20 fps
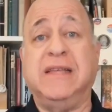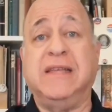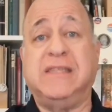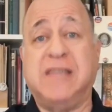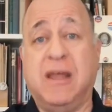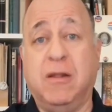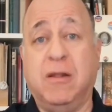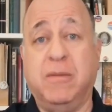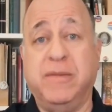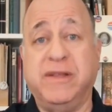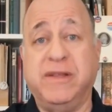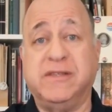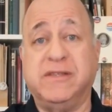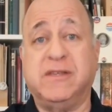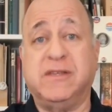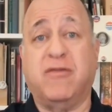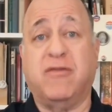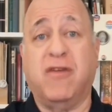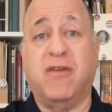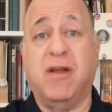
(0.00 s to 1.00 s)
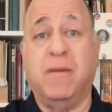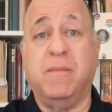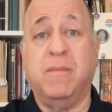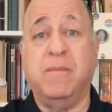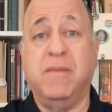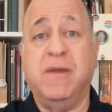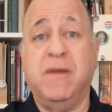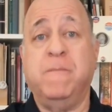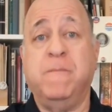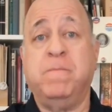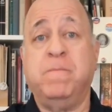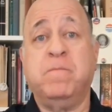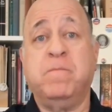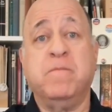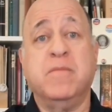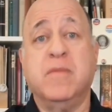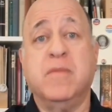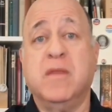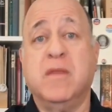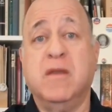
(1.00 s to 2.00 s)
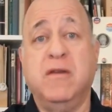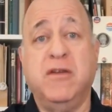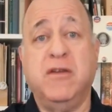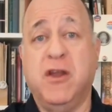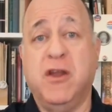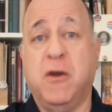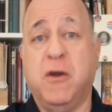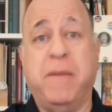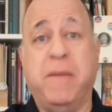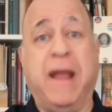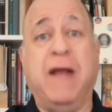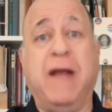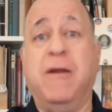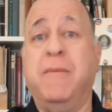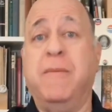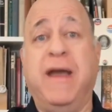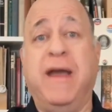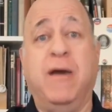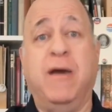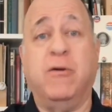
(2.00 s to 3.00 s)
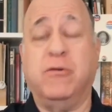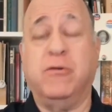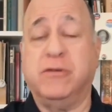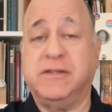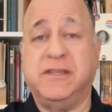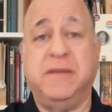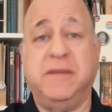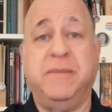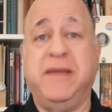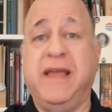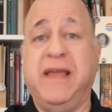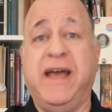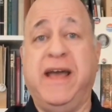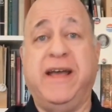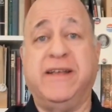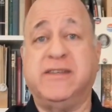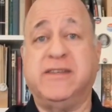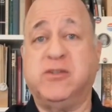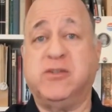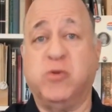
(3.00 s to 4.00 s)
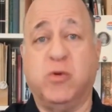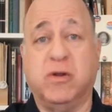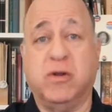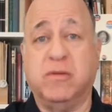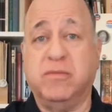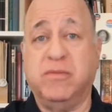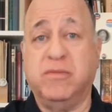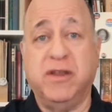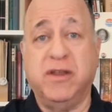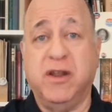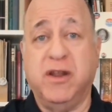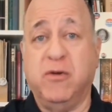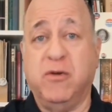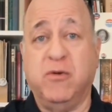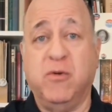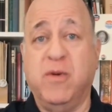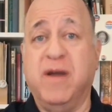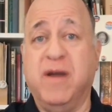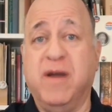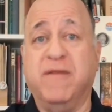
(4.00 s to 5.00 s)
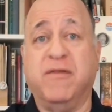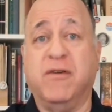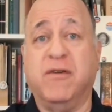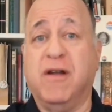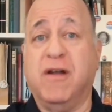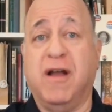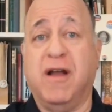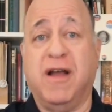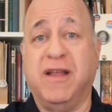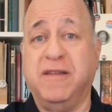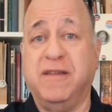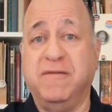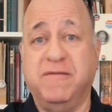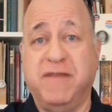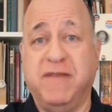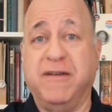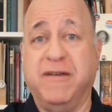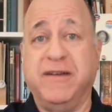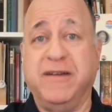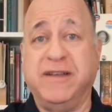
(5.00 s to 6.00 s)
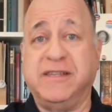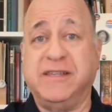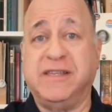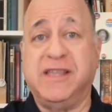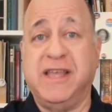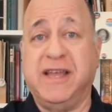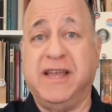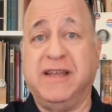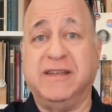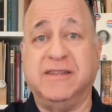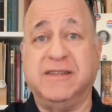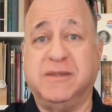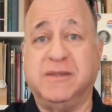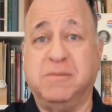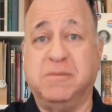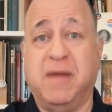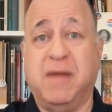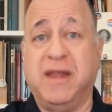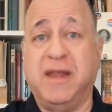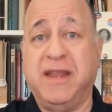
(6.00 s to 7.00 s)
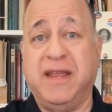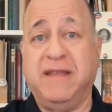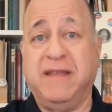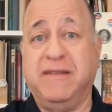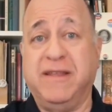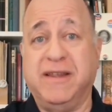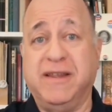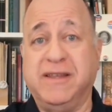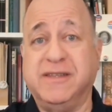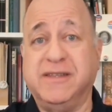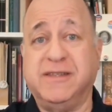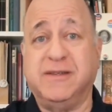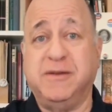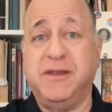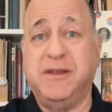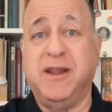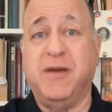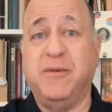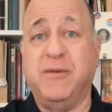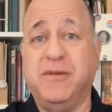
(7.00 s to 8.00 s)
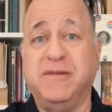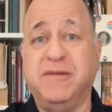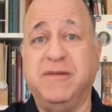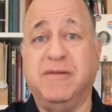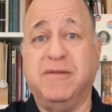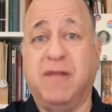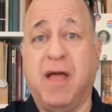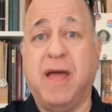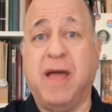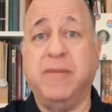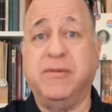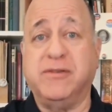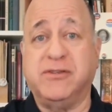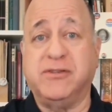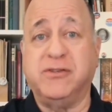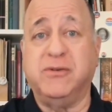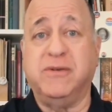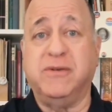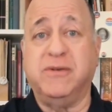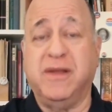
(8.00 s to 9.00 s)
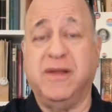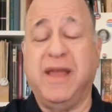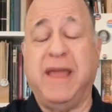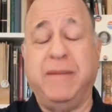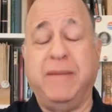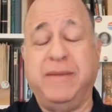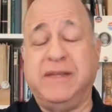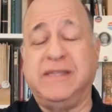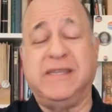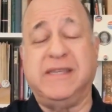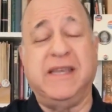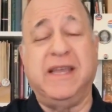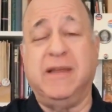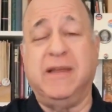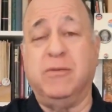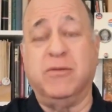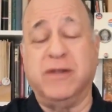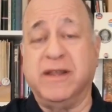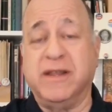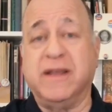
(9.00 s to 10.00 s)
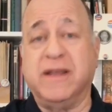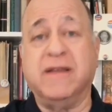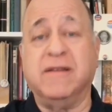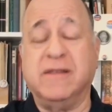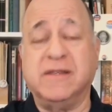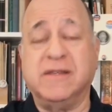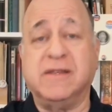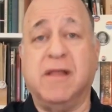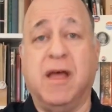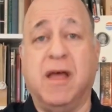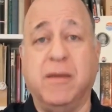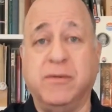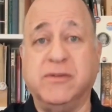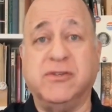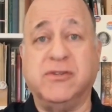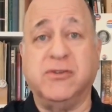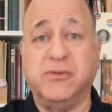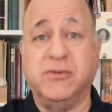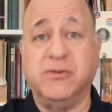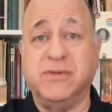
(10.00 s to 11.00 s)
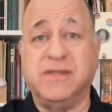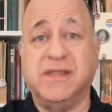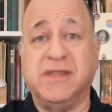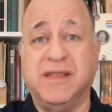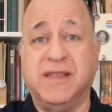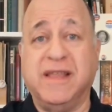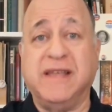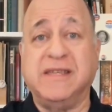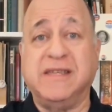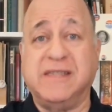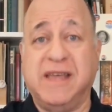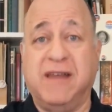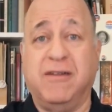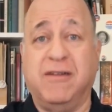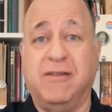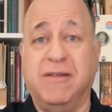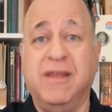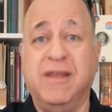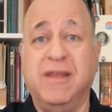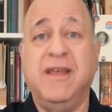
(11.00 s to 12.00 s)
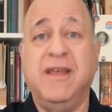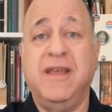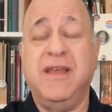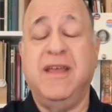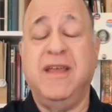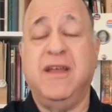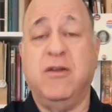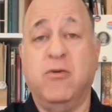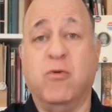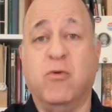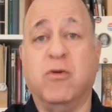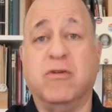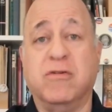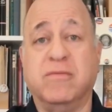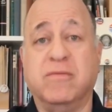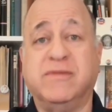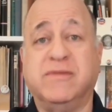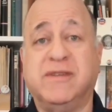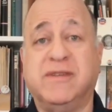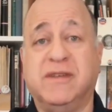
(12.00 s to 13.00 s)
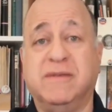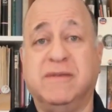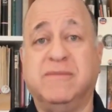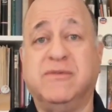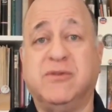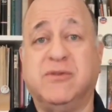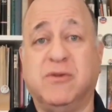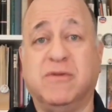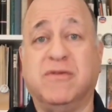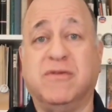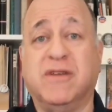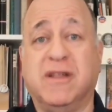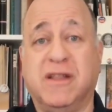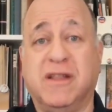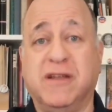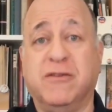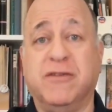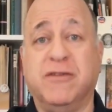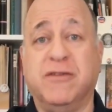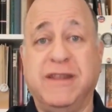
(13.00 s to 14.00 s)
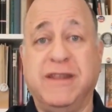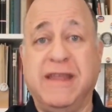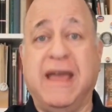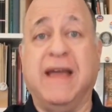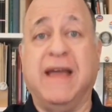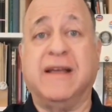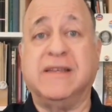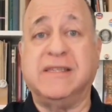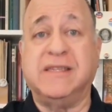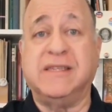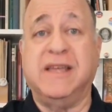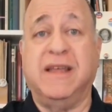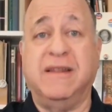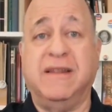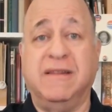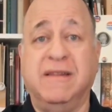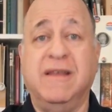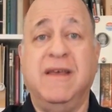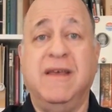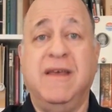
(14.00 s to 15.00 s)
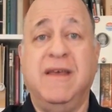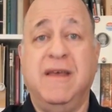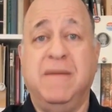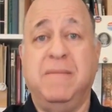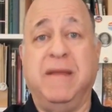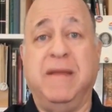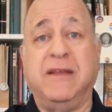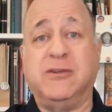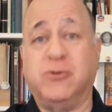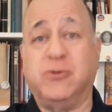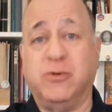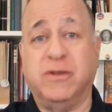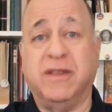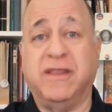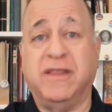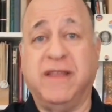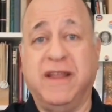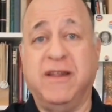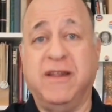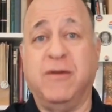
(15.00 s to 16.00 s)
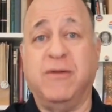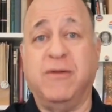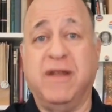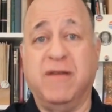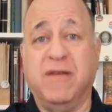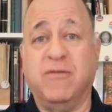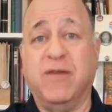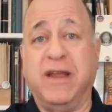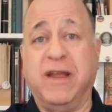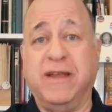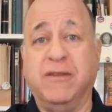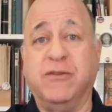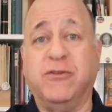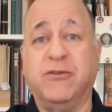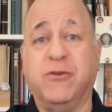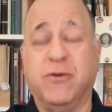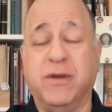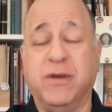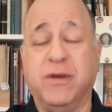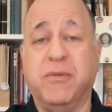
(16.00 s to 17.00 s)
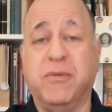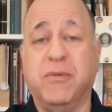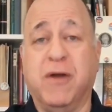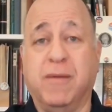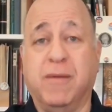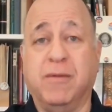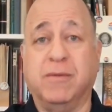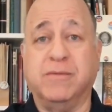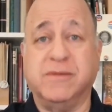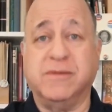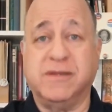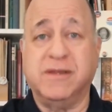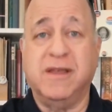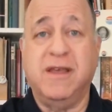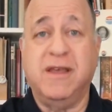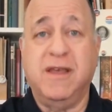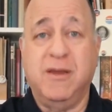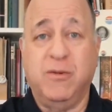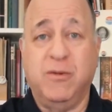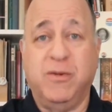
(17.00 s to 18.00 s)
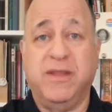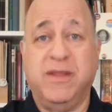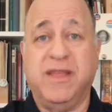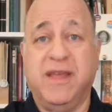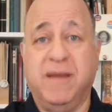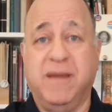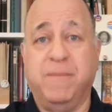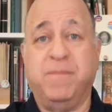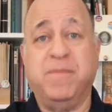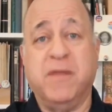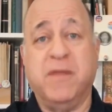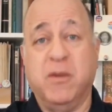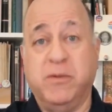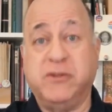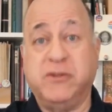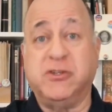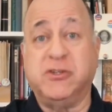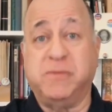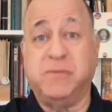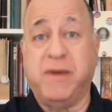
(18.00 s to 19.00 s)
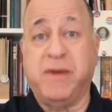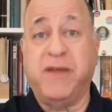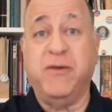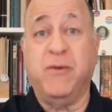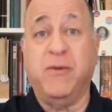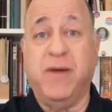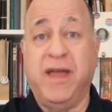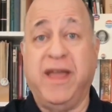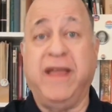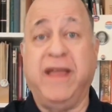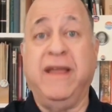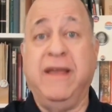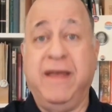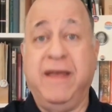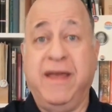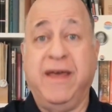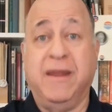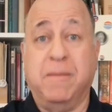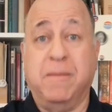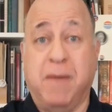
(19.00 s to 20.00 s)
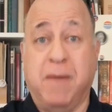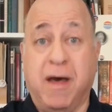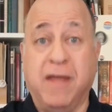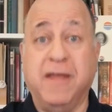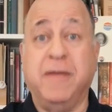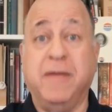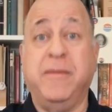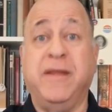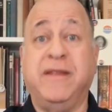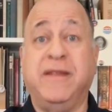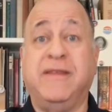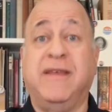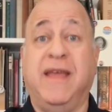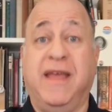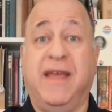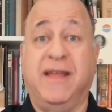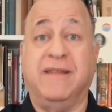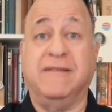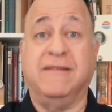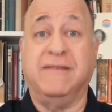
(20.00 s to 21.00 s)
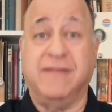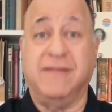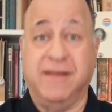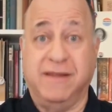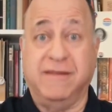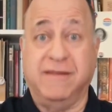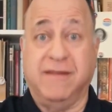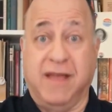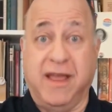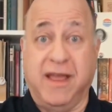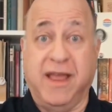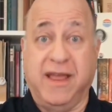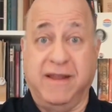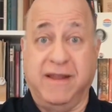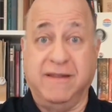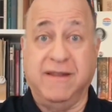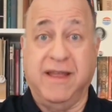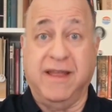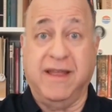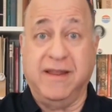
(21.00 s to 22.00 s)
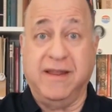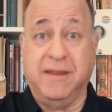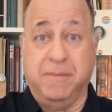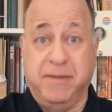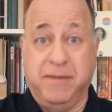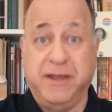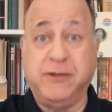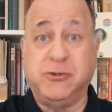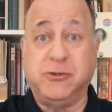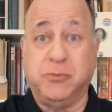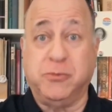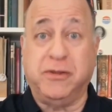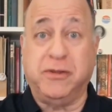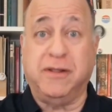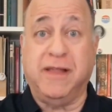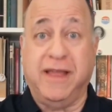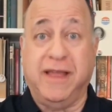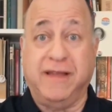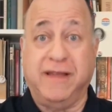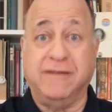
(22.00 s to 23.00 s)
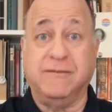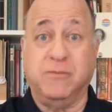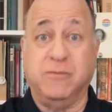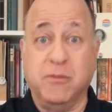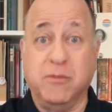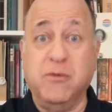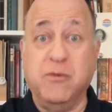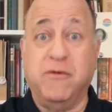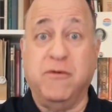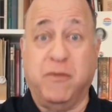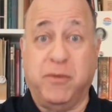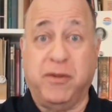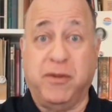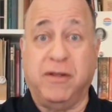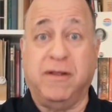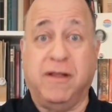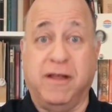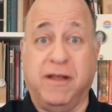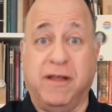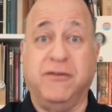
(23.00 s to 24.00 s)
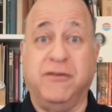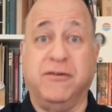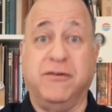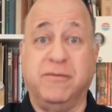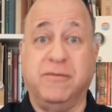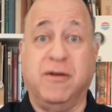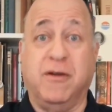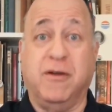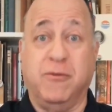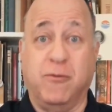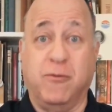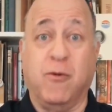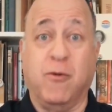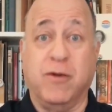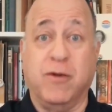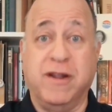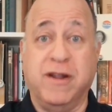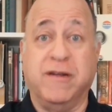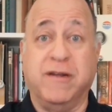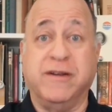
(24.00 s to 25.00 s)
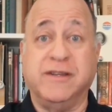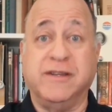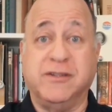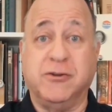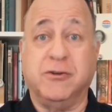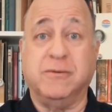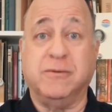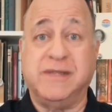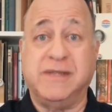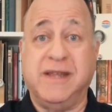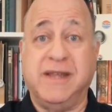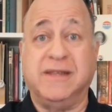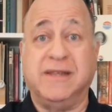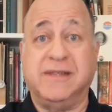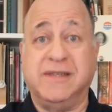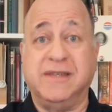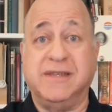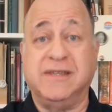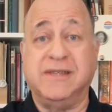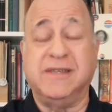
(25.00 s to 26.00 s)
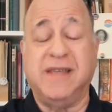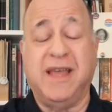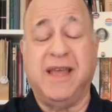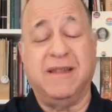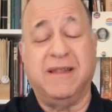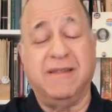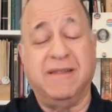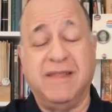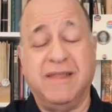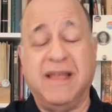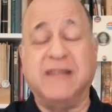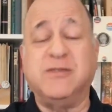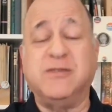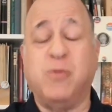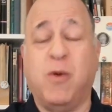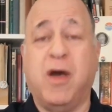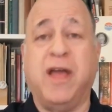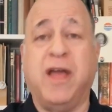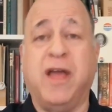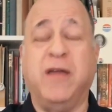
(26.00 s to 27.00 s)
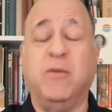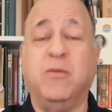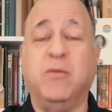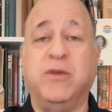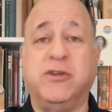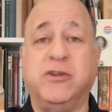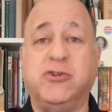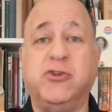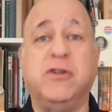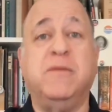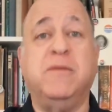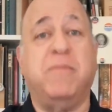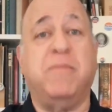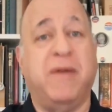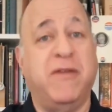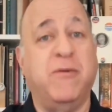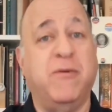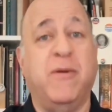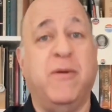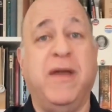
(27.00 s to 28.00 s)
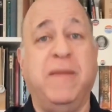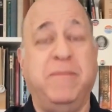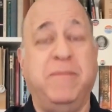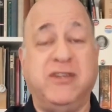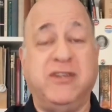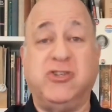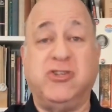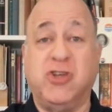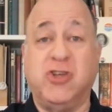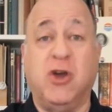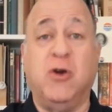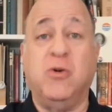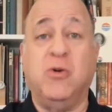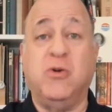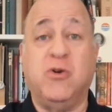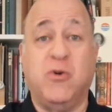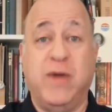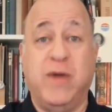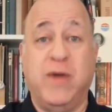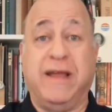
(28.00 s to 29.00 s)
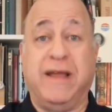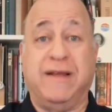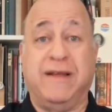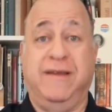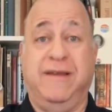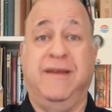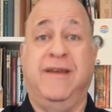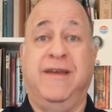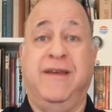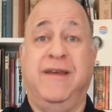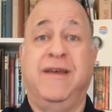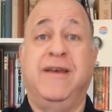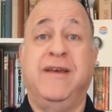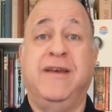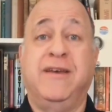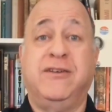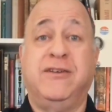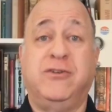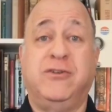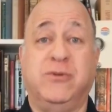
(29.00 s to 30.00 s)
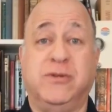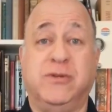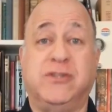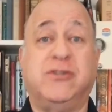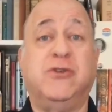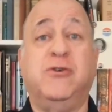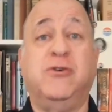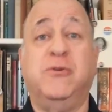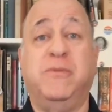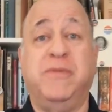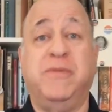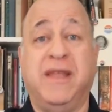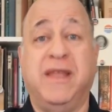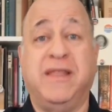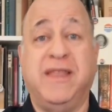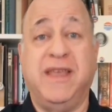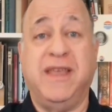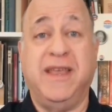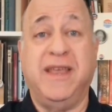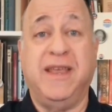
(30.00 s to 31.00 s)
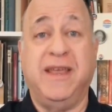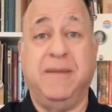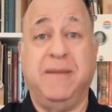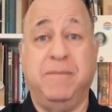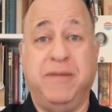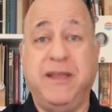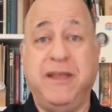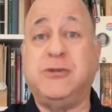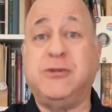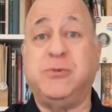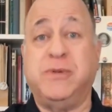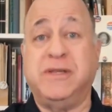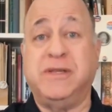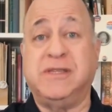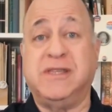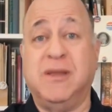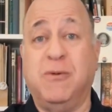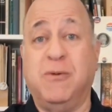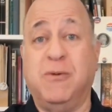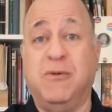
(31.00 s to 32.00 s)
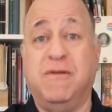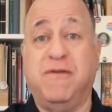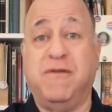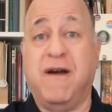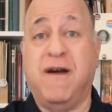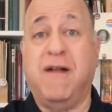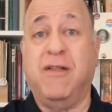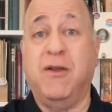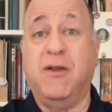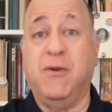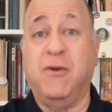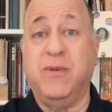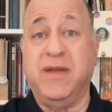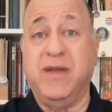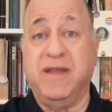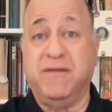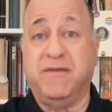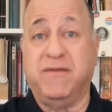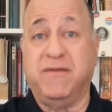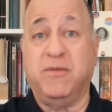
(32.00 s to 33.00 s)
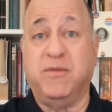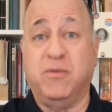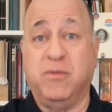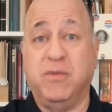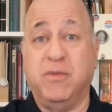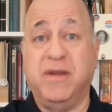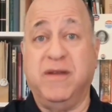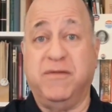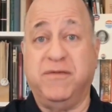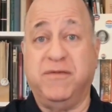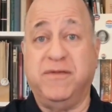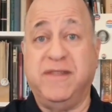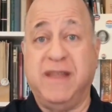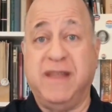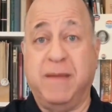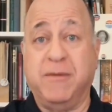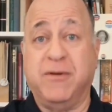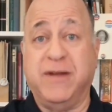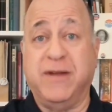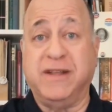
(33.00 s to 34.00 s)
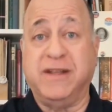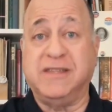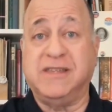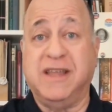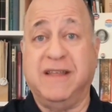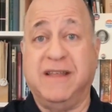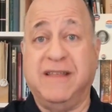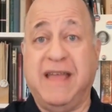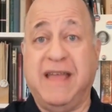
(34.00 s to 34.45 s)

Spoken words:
settlements from Paramount or CBS or whoever on various things, money that is in libel suit, ABC, ridiculous libel suits that they settle in order to sort of clear the decks and make sure that they don't have regulatory problems with him, which is, by the way, an emolument and impeachable and removable under ordinary circumstances. And that's why we shouldn't, by the way, be so quick to assume that the impeachments that will follow if Democrats take the